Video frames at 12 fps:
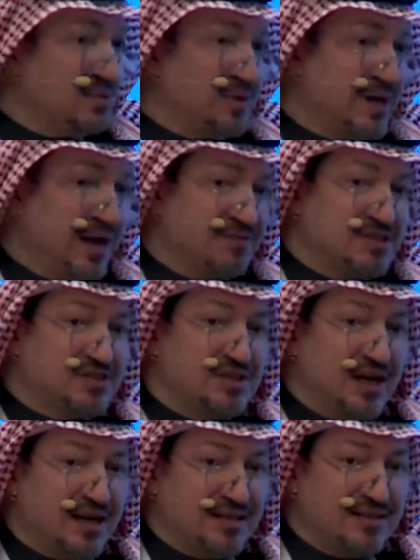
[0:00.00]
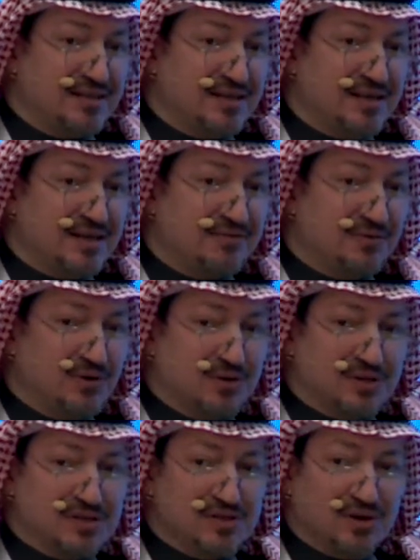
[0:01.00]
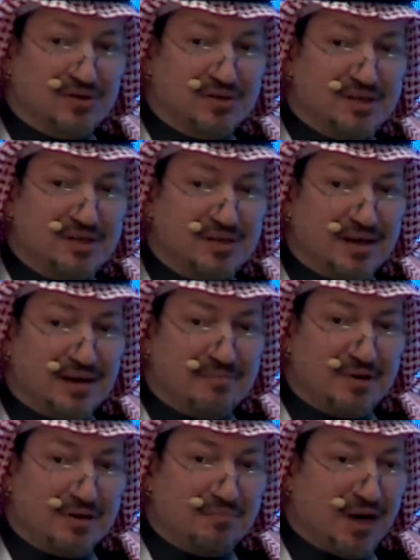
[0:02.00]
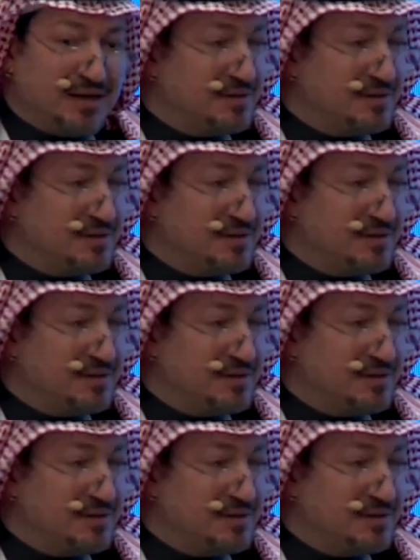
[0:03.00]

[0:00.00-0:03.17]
We have a stand here for the Saudi Mining